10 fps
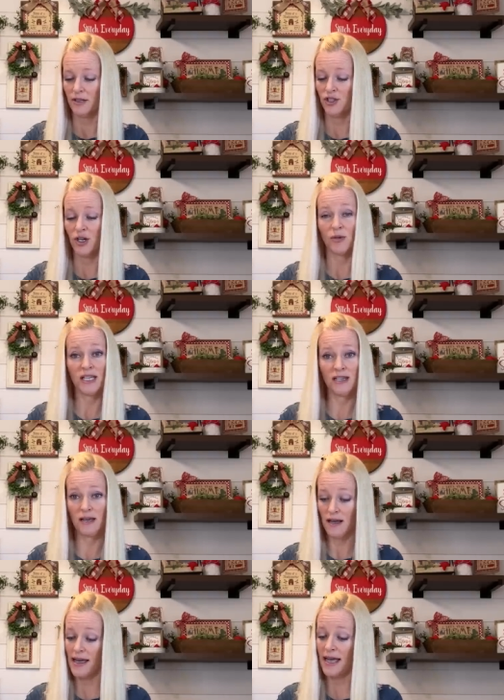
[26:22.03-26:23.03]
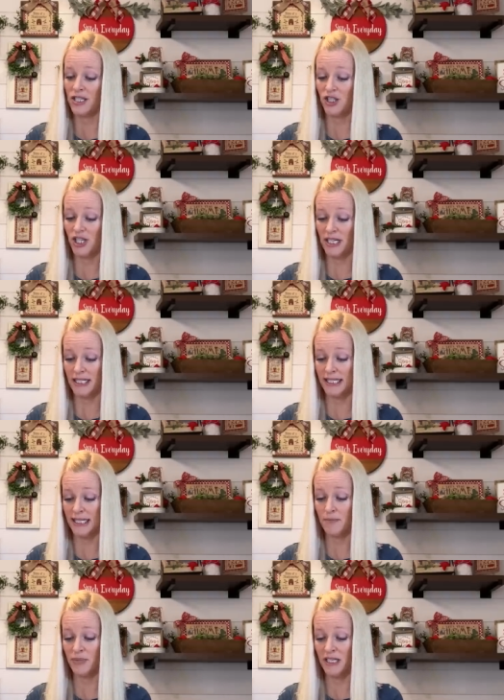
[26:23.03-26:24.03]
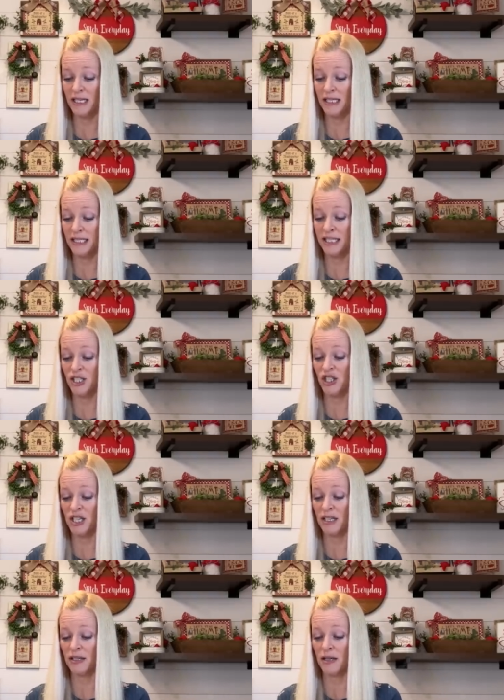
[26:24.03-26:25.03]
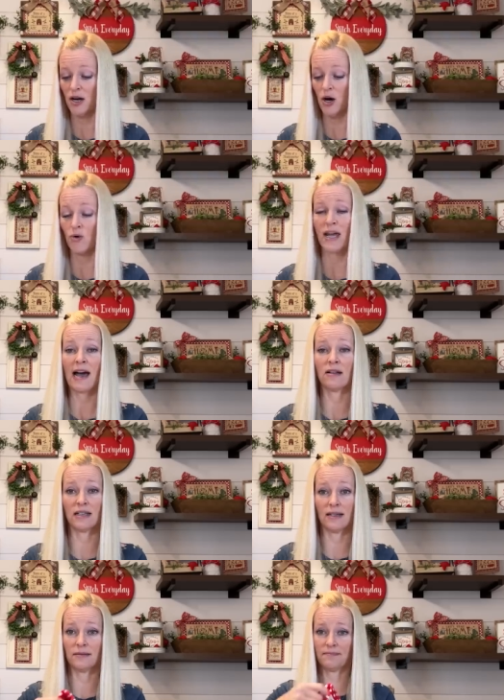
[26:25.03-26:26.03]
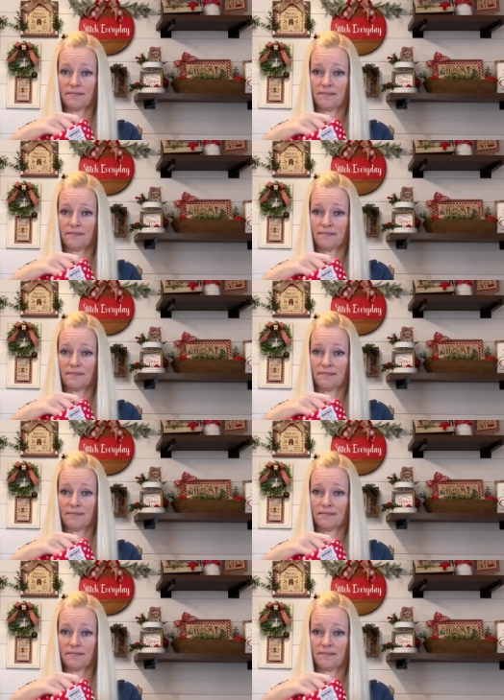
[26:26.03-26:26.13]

Jody and she is Simply Stitching Ocala.